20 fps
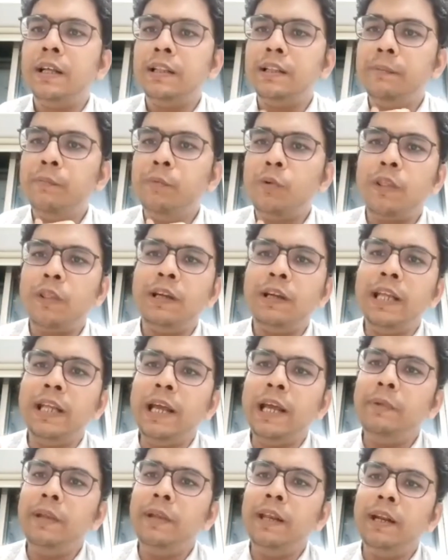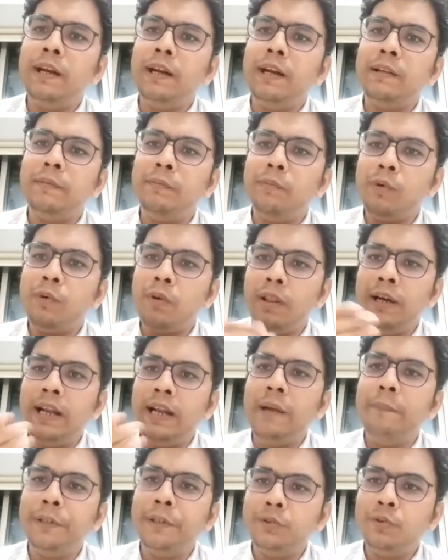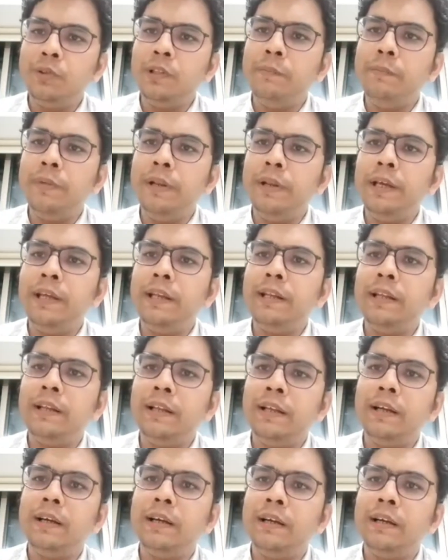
The more the time delayed, the more the damage to the brain.